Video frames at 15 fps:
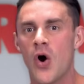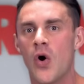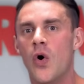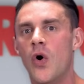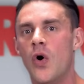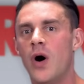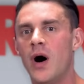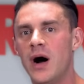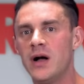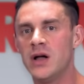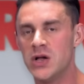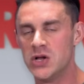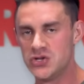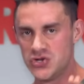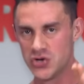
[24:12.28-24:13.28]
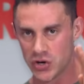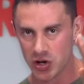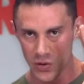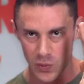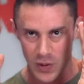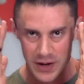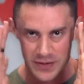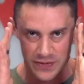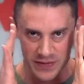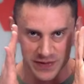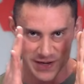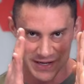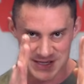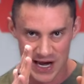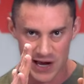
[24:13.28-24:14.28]
Or do you want
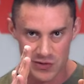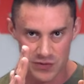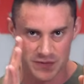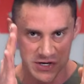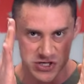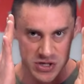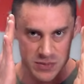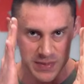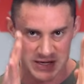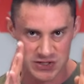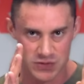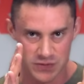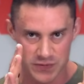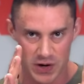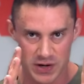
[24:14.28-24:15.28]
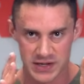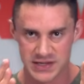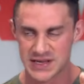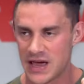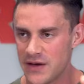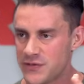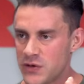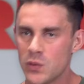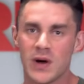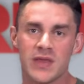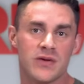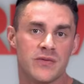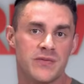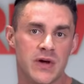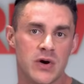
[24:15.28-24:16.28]
the tunnel vision mental focus? If you want
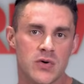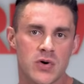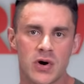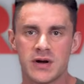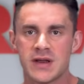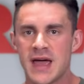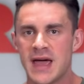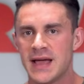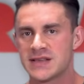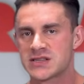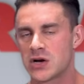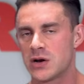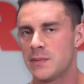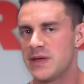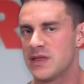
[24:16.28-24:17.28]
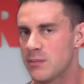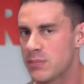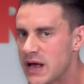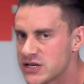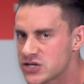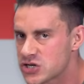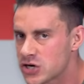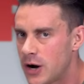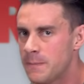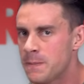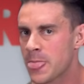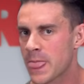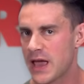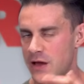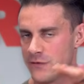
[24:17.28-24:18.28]
the feel good, it's got to be the BLOODSHOT.
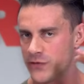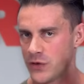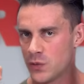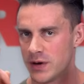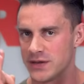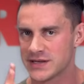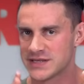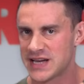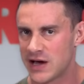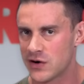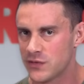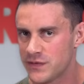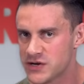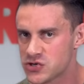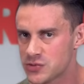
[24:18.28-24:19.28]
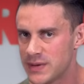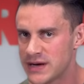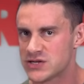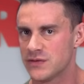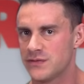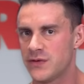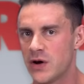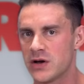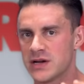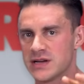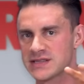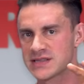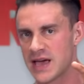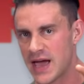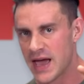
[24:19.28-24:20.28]
If you want the tunnel vision mental
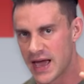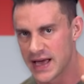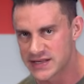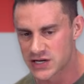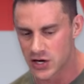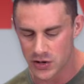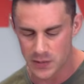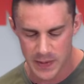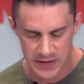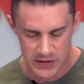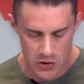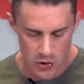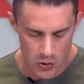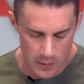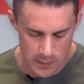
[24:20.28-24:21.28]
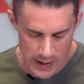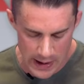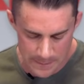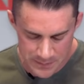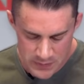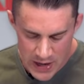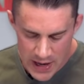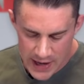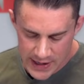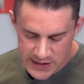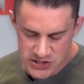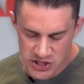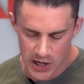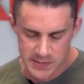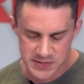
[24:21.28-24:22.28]
focus, it's got to be the core pump. In
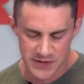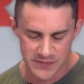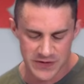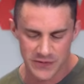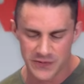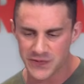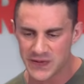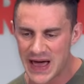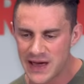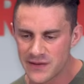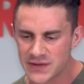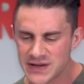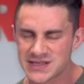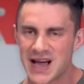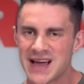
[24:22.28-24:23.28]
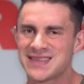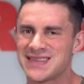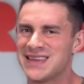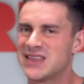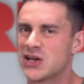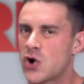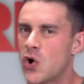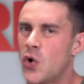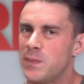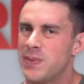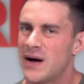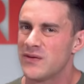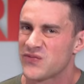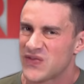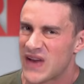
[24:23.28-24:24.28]
terms of the flavors, I think the core
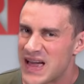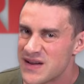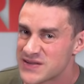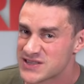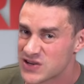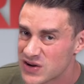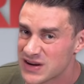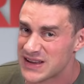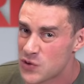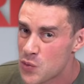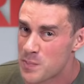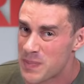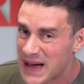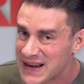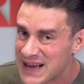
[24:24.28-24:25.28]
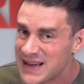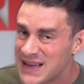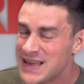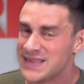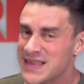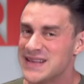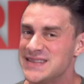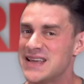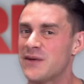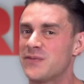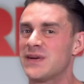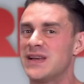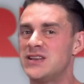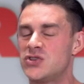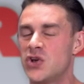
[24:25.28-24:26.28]
pump flavors are a little better. They
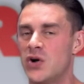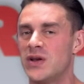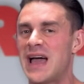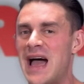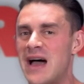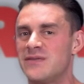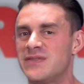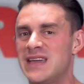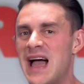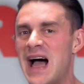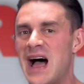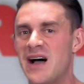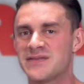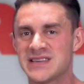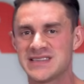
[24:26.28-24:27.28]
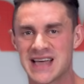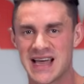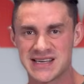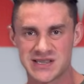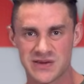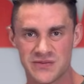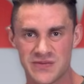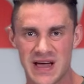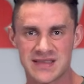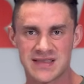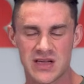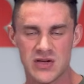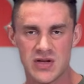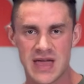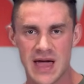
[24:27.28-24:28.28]
definitely don't have the aftertaste effect
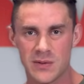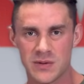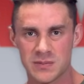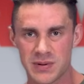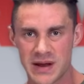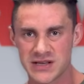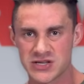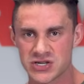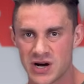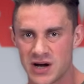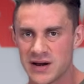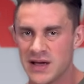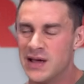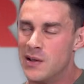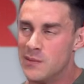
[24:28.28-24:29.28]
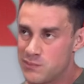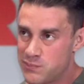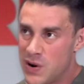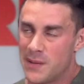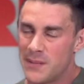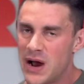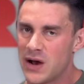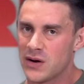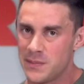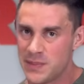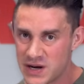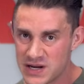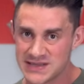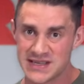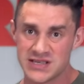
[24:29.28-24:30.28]
that you get with BLOODSHOT, primarily
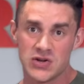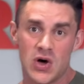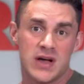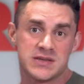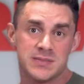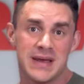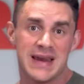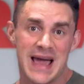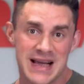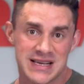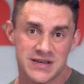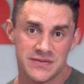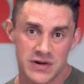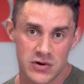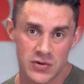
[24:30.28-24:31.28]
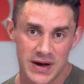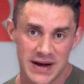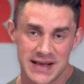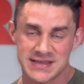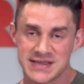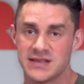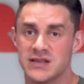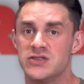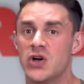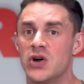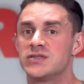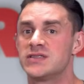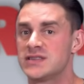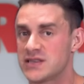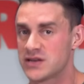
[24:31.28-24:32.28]
because there's not as many active ingredients and the
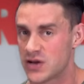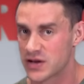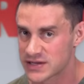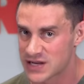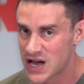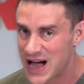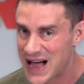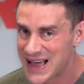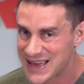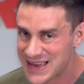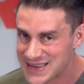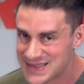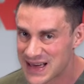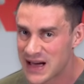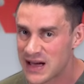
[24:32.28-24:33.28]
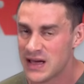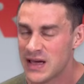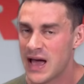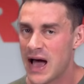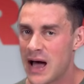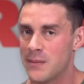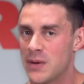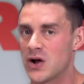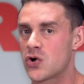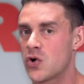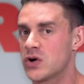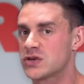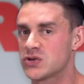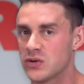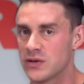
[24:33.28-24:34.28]
doses are not as high either
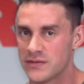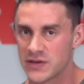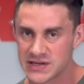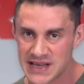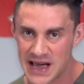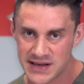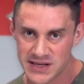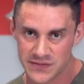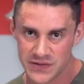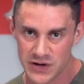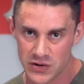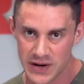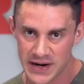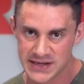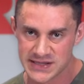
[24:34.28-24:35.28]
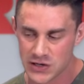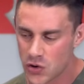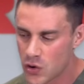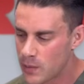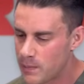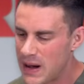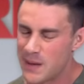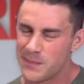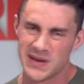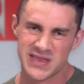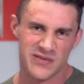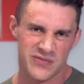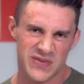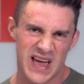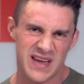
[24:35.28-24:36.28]
across all of those active ingredients in core pump, but the
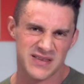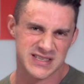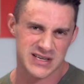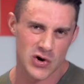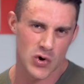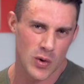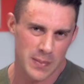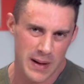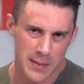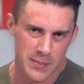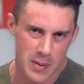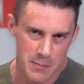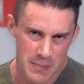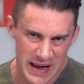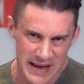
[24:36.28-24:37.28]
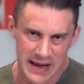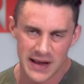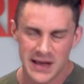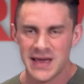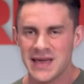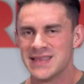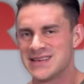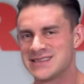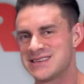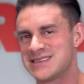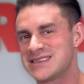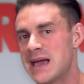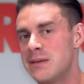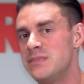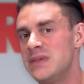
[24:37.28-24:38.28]
flavors in core pump are better. There's the
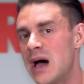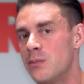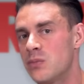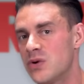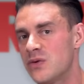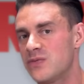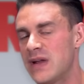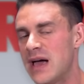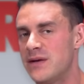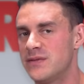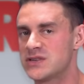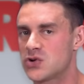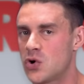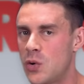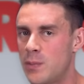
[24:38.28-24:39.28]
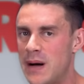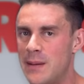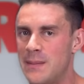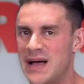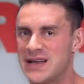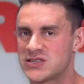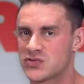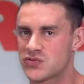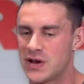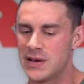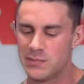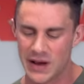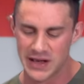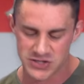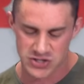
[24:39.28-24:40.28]
same number of flavors. Core pump has 3,
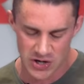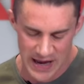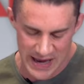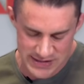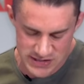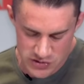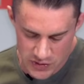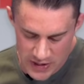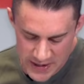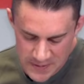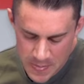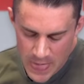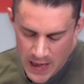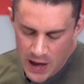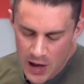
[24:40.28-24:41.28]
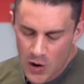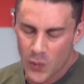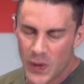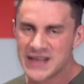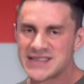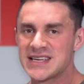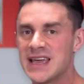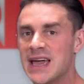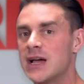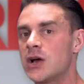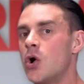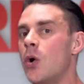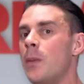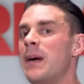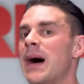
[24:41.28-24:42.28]
BLOODSHOT has 3. Once again,
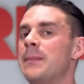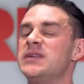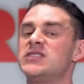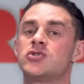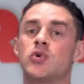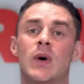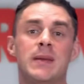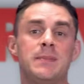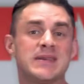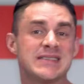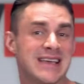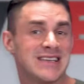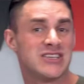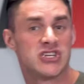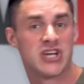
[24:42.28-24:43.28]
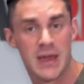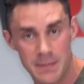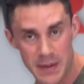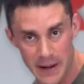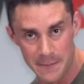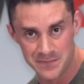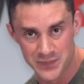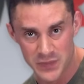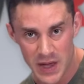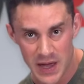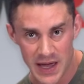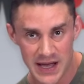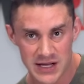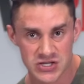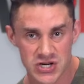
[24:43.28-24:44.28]
core pump is 20% cheaper
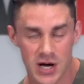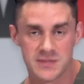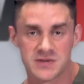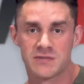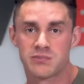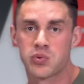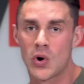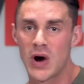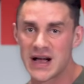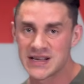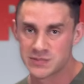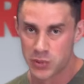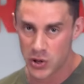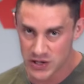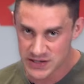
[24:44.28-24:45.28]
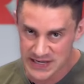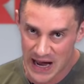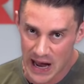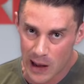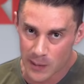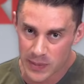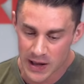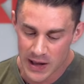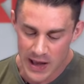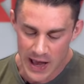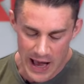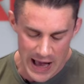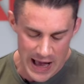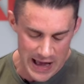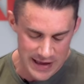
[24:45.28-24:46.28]
in terms of price per tub
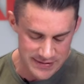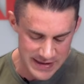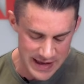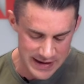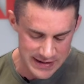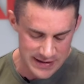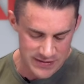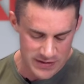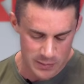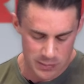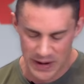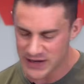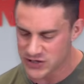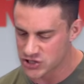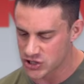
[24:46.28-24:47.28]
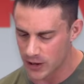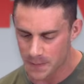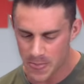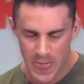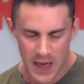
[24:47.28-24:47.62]
than the BLOODSHOT.